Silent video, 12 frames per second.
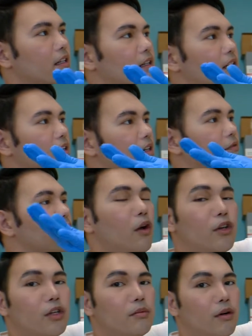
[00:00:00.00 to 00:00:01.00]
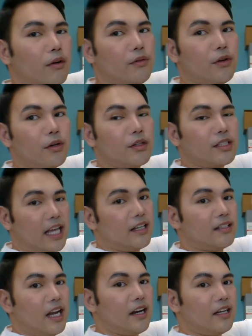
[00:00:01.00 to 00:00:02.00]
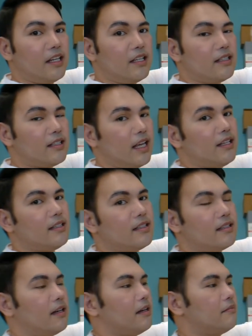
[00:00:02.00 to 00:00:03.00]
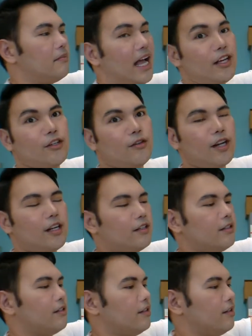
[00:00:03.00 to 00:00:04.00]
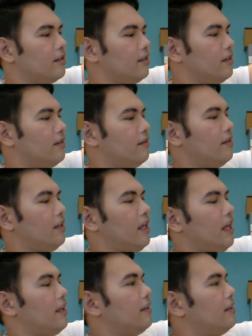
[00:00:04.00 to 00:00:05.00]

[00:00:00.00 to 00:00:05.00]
the volume of your secondary stays accurate. Okay.